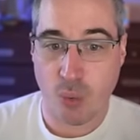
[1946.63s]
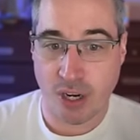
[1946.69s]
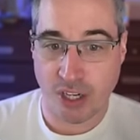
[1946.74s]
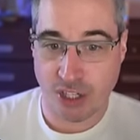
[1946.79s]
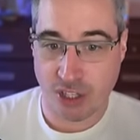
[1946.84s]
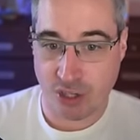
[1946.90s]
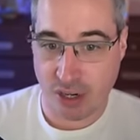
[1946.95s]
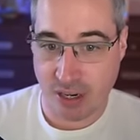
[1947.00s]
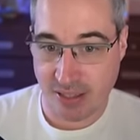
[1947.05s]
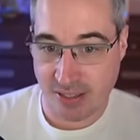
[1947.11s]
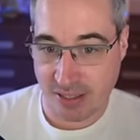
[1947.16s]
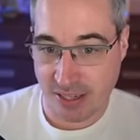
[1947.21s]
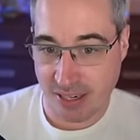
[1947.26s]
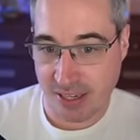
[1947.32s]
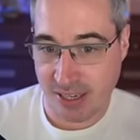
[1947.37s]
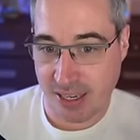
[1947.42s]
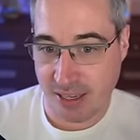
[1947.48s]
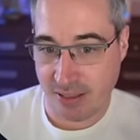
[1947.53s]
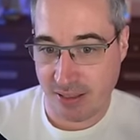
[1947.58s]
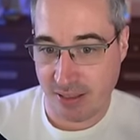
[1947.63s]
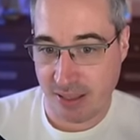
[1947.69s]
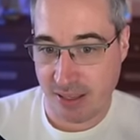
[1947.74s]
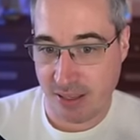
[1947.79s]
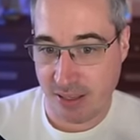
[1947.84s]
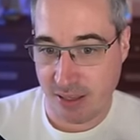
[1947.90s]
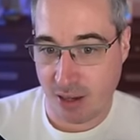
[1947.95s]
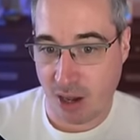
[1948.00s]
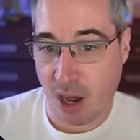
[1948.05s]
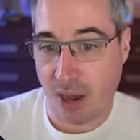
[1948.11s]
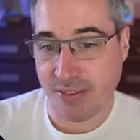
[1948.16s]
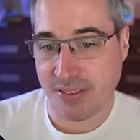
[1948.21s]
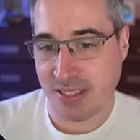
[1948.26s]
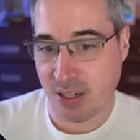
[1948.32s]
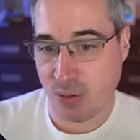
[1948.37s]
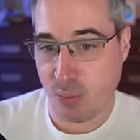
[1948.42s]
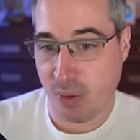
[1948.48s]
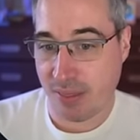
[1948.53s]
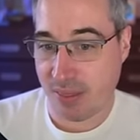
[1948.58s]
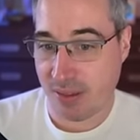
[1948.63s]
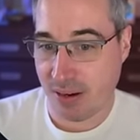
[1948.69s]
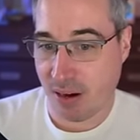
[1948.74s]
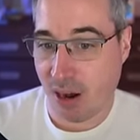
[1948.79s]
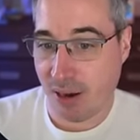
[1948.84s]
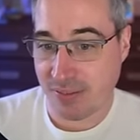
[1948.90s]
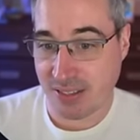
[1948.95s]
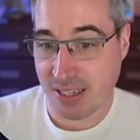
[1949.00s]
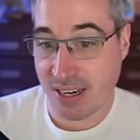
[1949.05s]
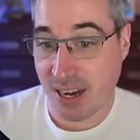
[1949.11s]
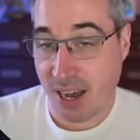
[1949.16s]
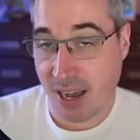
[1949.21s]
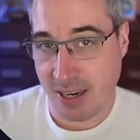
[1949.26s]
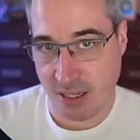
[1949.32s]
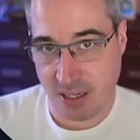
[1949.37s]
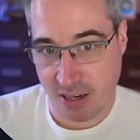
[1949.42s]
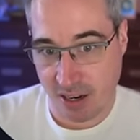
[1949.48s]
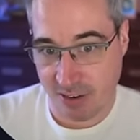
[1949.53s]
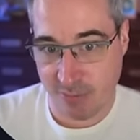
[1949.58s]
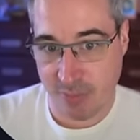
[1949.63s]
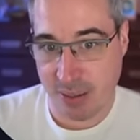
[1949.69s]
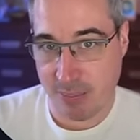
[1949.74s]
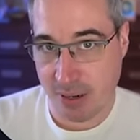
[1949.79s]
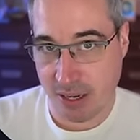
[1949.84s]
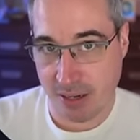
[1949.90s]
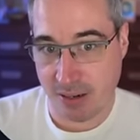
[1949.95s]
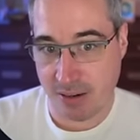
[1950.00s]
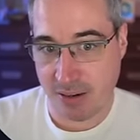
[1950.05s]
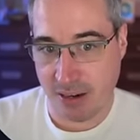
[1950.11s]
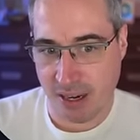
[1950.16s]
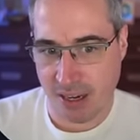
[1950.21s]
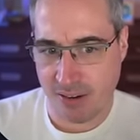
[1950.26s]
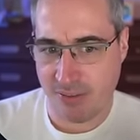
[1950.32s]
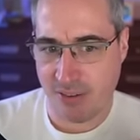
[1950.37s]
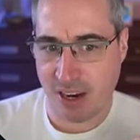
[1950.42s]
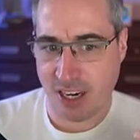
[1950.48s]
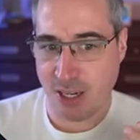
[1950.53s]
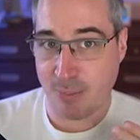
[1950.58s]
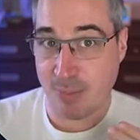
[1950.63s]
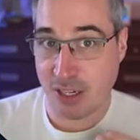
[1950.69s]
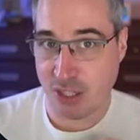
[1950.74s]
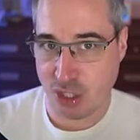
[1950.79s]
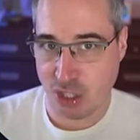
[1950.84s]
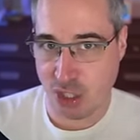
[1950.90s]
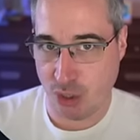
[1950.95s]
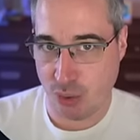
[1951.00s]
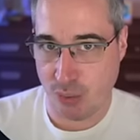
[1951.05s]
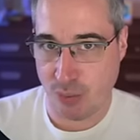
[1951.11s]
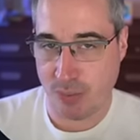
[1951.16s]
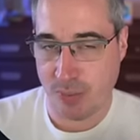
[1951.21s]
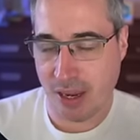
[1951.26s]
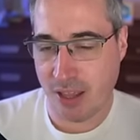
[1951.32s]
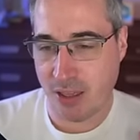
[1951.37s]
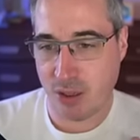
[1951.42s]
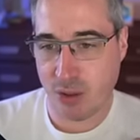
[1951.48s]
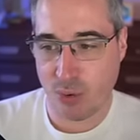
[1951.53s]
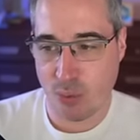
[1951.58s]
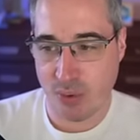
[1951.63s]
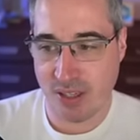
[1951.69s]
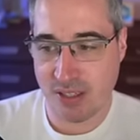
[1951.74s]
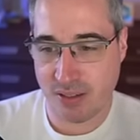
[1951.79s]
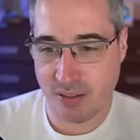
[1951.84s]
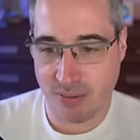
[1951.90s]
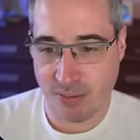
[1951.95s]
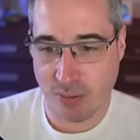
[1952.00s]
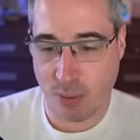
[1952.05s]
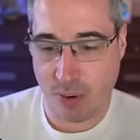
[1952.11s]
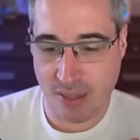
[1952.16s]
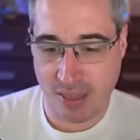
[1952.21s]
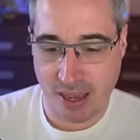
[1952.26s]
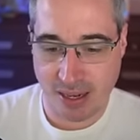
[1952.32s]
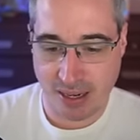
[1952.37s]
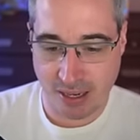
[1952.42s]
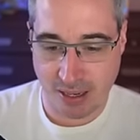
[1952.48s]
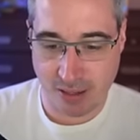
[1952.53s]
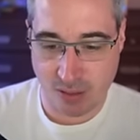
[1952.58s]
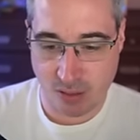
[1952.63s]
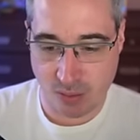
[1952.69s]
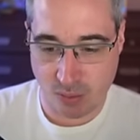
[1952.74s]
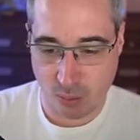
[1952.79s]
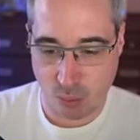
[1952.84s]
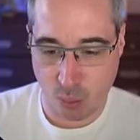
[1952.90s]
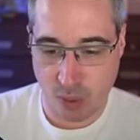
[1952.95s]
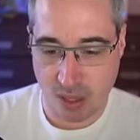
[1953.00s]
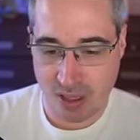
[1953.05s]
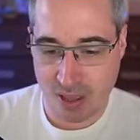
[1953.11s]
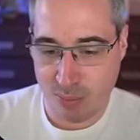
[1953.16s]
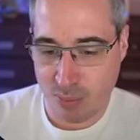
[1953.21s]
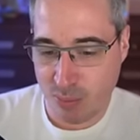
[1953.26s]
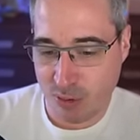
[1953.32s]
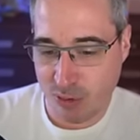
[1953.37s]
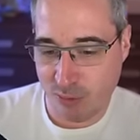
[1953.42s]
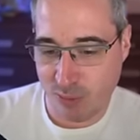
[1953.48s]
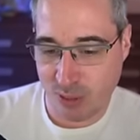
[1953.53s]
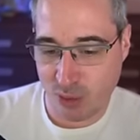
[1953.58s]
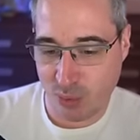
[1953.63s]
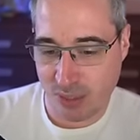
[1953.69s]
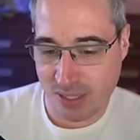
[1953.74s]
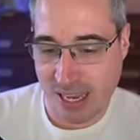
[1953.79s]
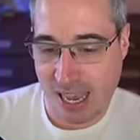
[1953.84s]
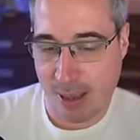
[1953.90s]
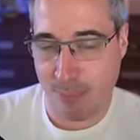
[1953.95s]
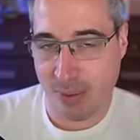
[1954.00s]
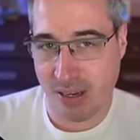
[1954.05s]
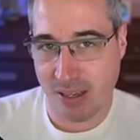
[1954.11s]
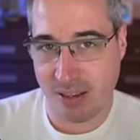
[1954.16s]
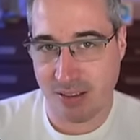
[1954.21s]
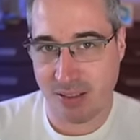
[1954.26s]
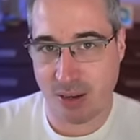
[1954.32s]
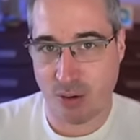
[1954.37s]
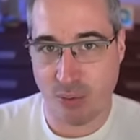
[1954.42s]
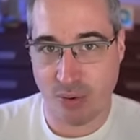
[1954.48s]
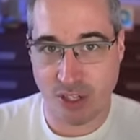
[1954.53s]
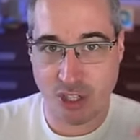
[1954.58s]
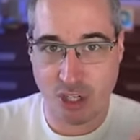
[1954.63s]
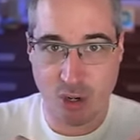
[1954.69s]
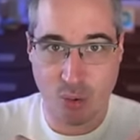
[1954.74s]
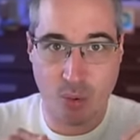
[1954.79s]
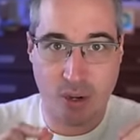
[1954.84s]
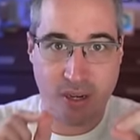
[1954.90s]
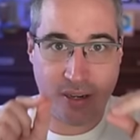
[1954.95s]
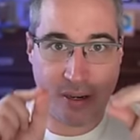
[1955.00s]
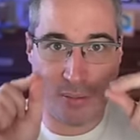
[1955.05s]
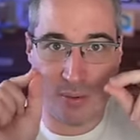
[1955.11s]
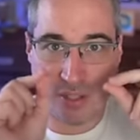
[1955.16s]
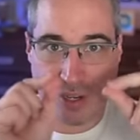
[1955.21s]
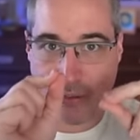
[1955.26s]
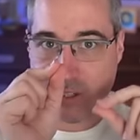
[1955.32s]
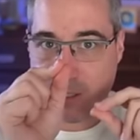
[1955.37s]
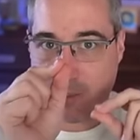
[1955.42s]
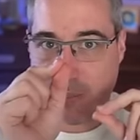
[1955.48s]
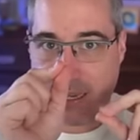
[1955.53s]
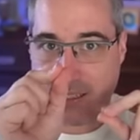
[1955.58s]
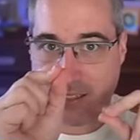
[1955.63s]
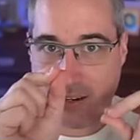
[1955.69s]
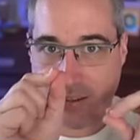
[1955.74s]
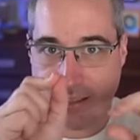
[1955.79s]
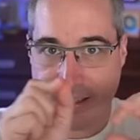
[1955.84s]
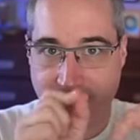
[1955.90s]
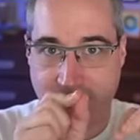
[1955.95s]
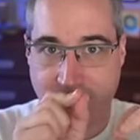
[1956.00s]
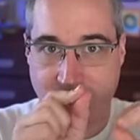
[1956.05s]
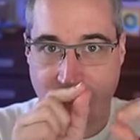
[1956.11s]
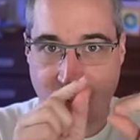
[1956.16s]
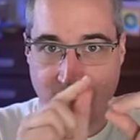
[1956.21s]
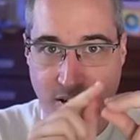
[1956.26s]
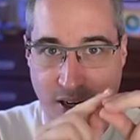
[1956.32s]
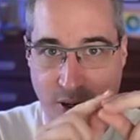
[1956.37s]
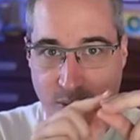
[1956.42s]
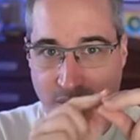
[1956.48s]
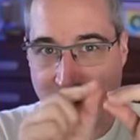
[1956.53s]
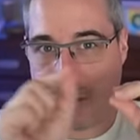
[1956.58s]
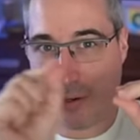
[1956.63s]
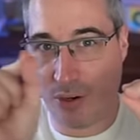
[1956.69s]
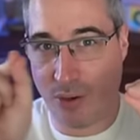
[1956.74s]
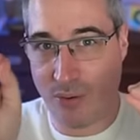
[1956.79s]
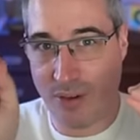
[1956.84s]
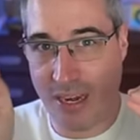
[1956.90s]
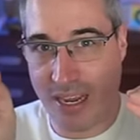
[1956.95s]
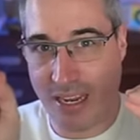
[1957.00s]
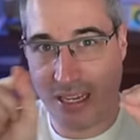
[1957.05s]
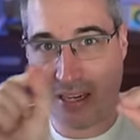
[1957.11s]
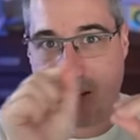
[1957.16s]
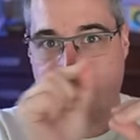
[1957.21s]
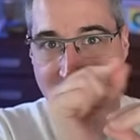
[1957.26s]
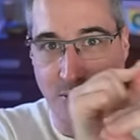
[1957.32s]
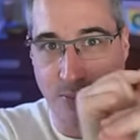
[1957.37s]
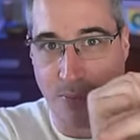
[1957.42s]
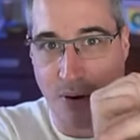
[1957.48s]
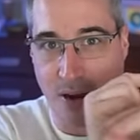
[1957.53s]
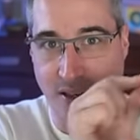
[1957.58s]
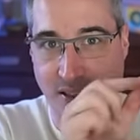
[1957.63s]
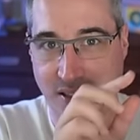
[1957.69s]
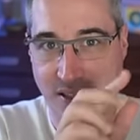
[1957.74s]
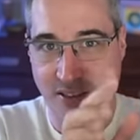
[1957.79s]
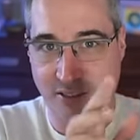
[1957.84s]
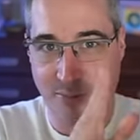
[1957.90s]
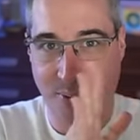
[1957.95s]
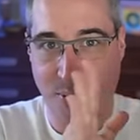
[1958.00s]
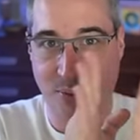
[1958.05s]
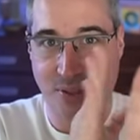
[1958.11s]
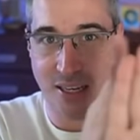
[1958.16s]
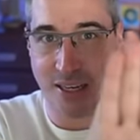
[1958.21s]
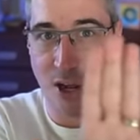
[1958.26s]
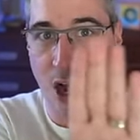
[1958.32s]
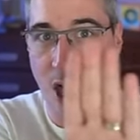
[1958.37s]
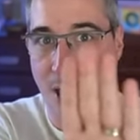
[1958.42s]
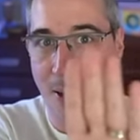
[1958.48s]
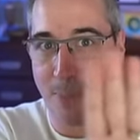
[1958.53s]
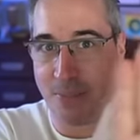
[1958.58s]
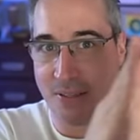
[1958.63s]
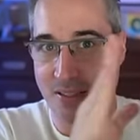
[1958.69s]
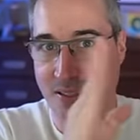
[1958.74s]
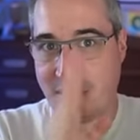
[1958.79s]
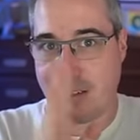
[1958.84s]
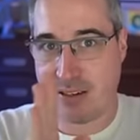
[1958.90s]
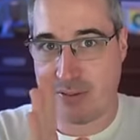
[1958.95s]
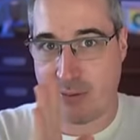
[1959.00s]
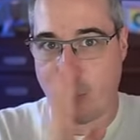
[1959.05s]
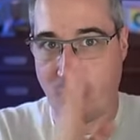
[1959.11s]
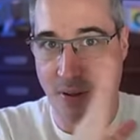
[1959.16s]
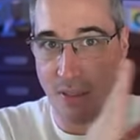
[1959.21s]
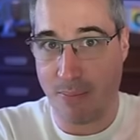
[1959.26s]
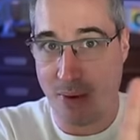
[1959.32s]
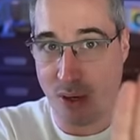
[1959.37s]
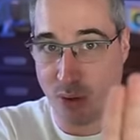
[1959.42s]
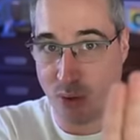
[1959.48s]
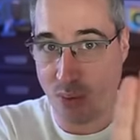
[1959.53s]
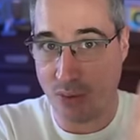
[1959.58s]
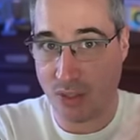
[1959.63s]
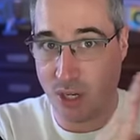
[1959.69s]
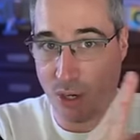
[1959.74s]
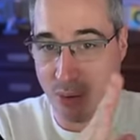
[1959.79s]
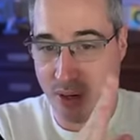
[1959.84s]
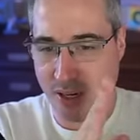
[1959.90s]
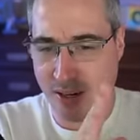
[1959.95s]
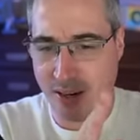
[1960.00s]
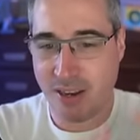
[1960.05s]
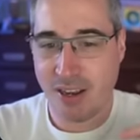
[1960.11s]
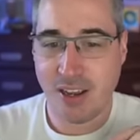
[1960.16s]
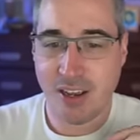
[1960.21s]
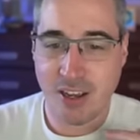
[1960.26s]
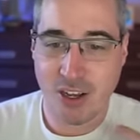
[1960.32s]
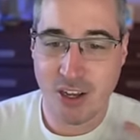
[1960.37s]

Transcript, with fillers: which it's going to get the offset width and offset height of my button and divide it by 2. And the reason for that is when the movement was happening in that original one, it was always based on the center, and it would either go negative or positive, but it was like opposite of where the mouse was going.